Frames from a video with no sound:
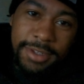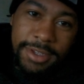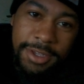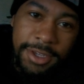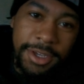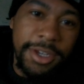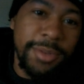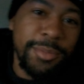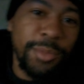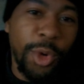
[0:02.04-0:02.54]

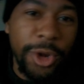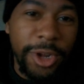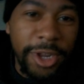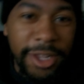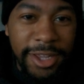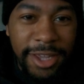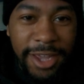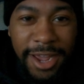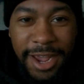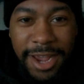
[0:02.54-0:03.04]
Good
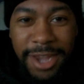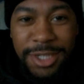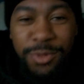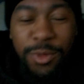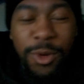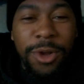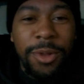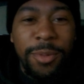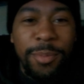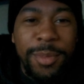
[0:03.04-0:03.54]
morning, guys.
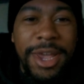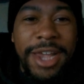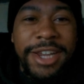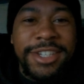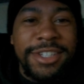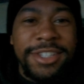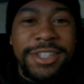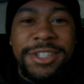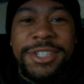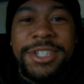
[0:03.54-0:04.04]
Welcome back
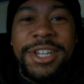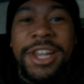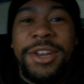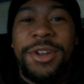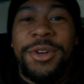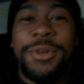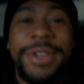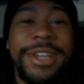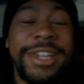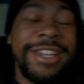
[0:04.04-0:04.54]
to the
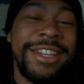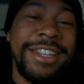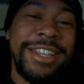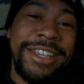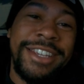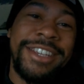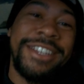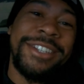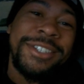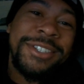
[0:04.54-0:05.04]
channel. It
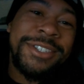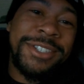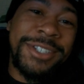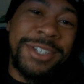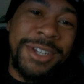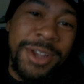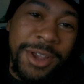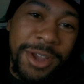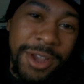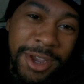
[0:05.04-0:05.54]

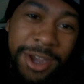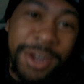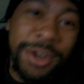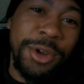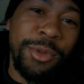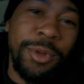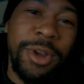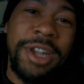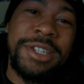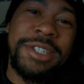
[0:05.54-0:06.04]
is
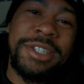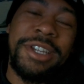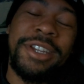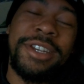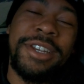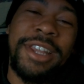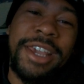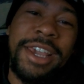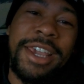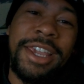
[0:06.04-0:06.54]
Hutter
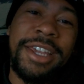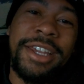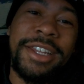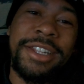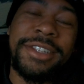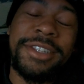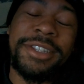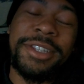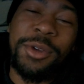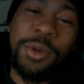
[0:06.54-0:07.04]
Racing Day.
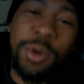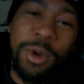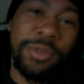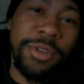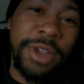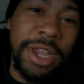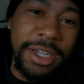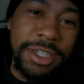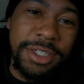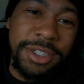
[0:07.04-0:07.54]
The
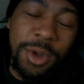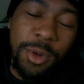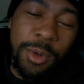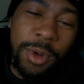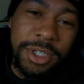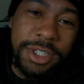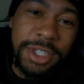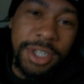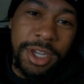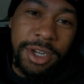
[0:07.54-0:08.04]
Corvette is
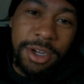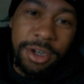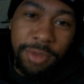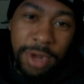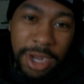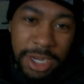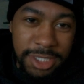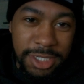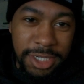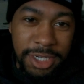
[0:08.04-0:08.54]
going to Hutter
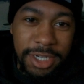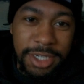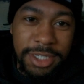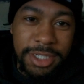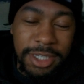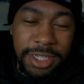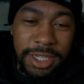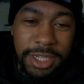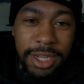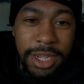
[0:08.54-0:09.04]
Racing
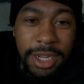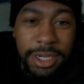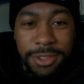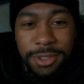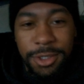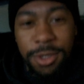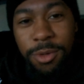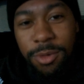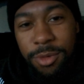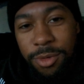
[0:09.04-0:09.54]
to get a
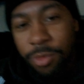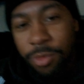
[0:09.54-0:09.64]
tune